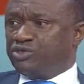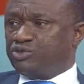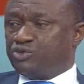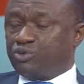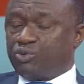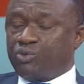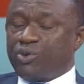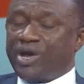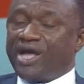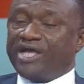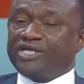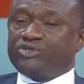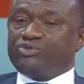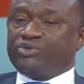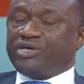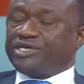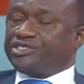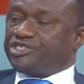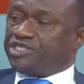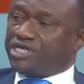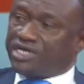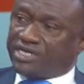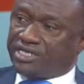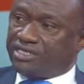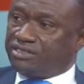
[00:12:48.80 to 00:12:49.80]
So whilst we are
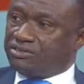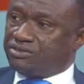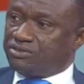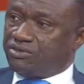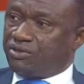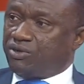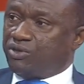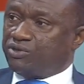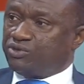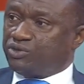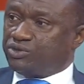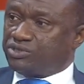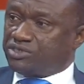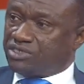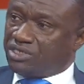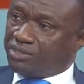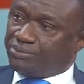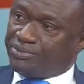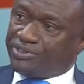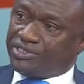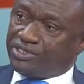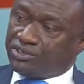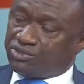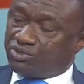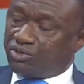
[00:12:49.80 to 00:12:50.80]
checking all those
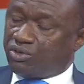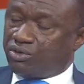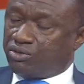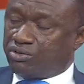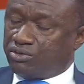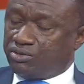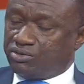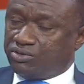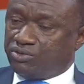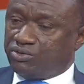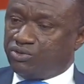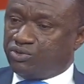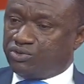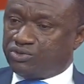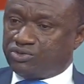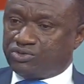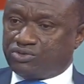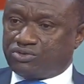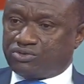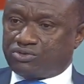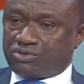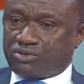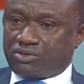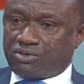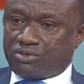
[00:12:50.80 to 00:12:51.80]
slippages of
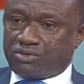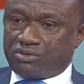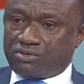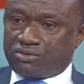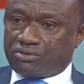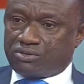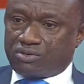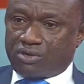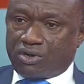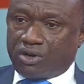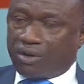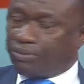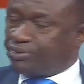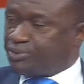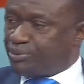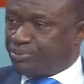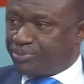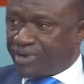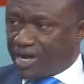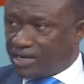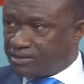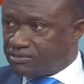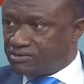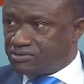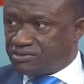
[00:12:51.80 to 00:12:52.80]
those corrupt
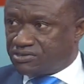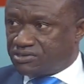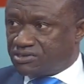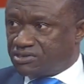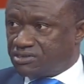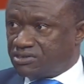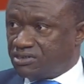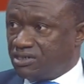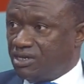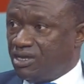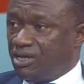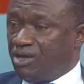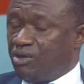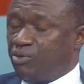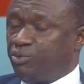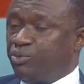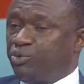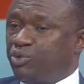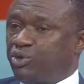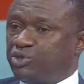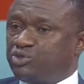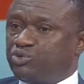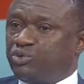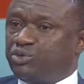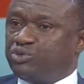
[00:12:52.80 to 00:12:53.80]
practices, we
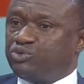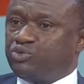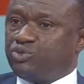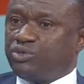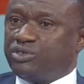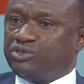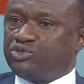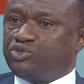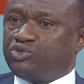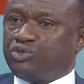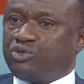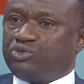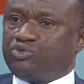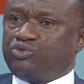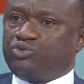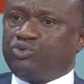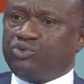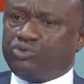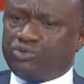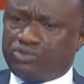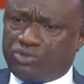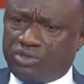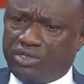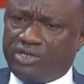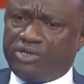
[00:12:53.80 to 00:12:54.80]
also want to ensure
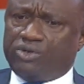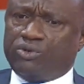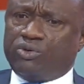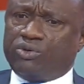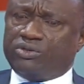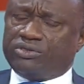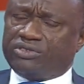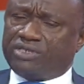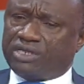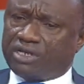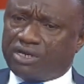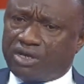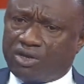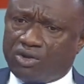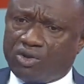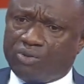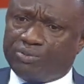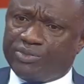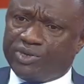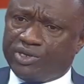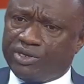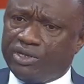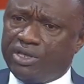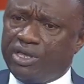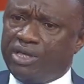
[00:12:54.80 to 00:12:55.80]
the
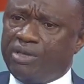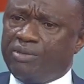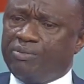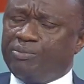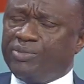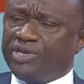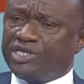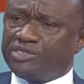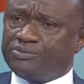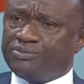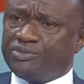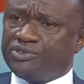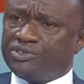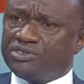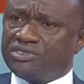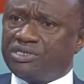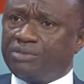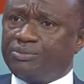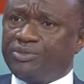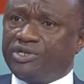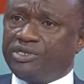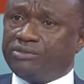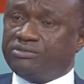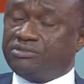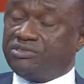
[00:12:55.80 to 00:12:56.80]
economy must be
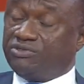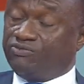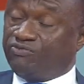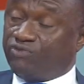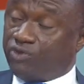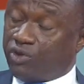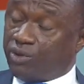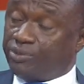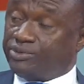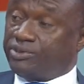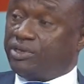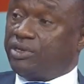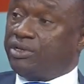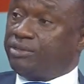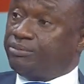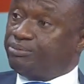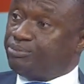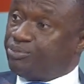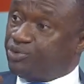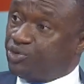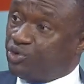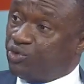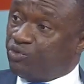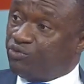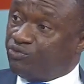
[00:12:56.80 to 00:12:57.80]
reasonably developed and
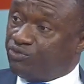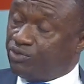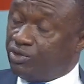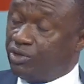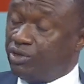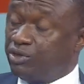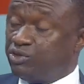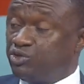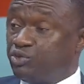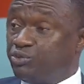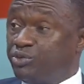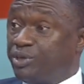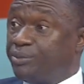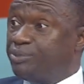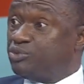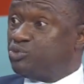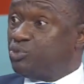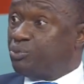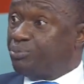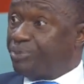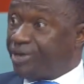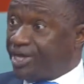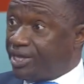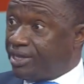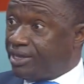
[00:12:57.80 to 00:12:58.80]
improved to be able to
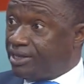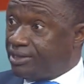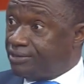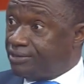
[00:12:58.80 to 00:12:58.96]
pay.